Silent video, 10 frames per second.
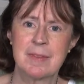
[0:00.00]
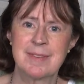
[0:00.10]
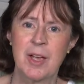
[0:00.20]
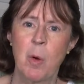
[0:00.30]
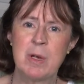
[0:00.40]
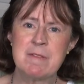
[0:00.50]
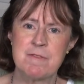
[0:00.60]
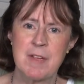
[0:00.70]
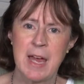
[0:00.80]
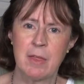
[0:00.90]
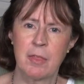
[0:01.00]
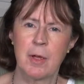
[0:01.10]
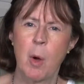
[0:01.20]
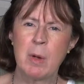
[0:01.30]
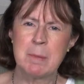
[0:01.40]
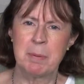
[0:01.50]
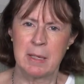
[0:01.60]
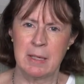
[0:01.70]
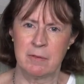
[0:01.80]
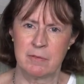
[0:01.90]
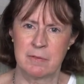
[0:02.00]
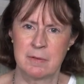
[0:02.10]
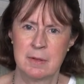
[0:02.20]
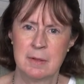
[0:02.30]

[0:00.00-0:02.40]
Go in faith, go in peace.